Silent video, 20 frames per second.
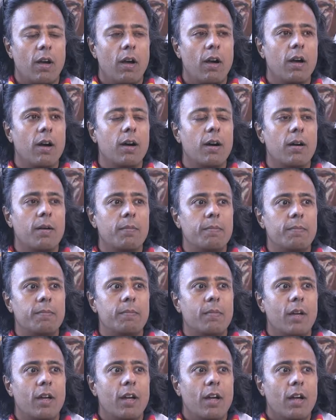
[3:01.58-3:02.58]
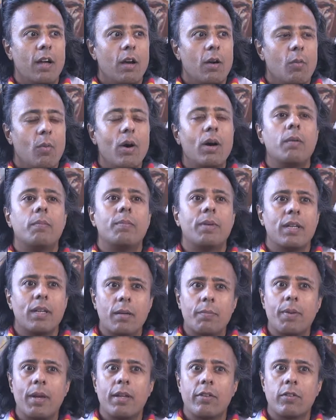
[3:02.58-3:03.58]
Well, being
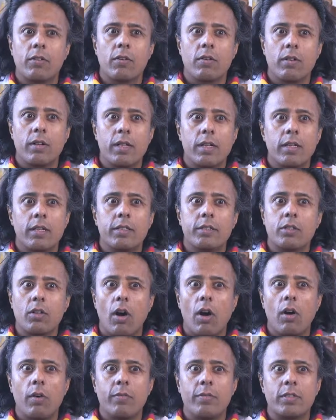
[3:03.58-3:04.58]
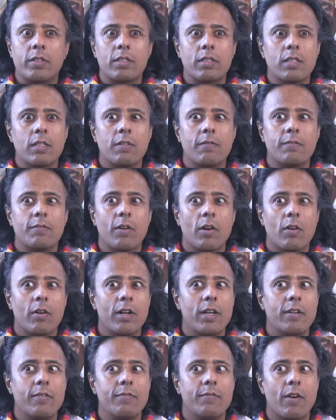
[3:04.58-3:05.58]
a painter is obviously
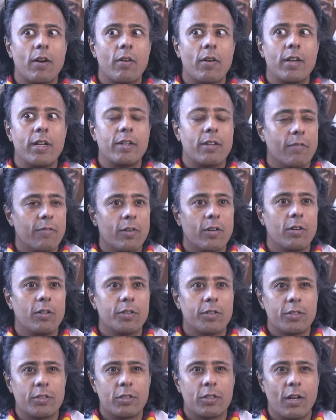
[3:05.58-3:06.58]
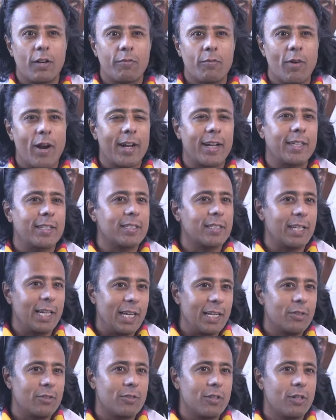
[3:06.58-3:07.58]
very, very difficult. It's a tough racket to
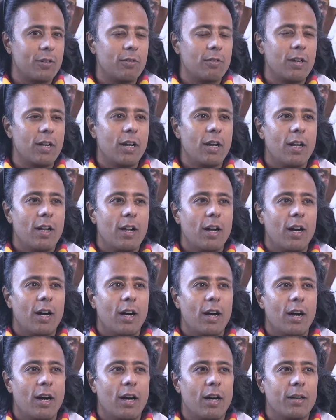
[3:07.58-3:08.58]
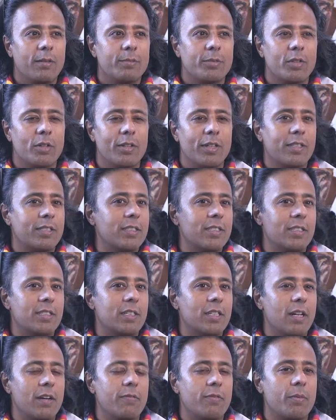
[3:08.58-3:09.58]
get into. So that's
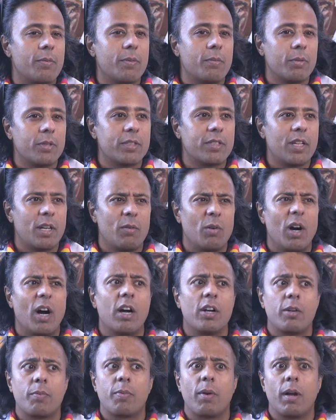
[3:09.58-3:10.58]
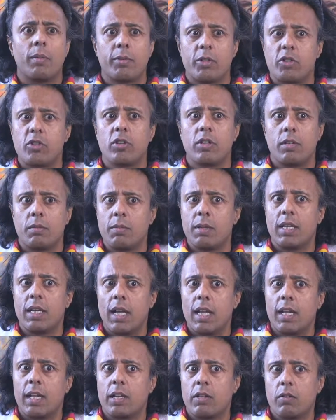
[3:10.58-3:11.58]
easy enough for people to say, well, you probably shouldn't be
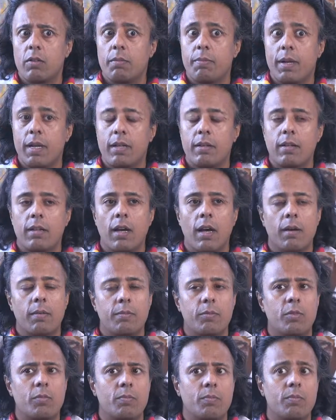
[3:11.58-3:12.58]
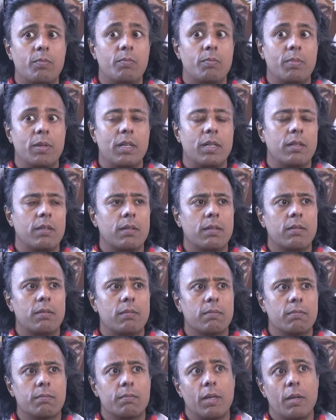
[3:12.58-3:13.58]
getting into be
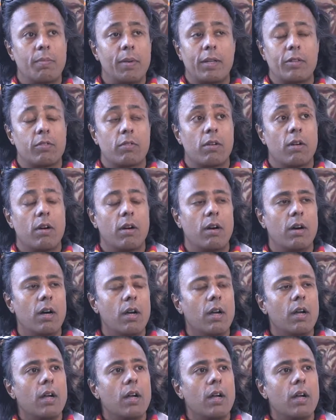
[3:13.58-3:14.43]
a painter at all.